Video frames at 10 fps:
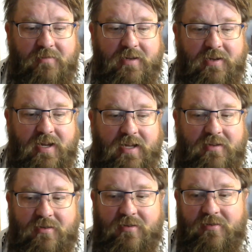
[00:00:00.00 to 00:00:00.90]
what you had
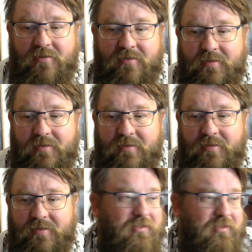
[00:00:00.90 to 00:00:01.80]
to do
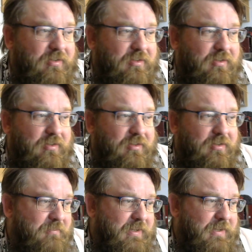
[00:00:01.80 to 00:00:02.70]
was
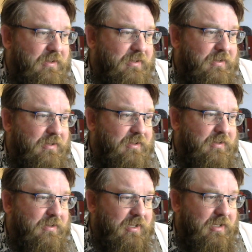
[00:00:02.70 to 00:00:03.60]
determine
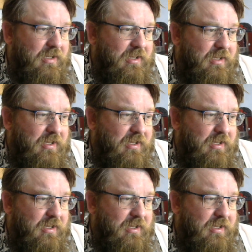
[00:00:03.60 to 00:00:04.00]
the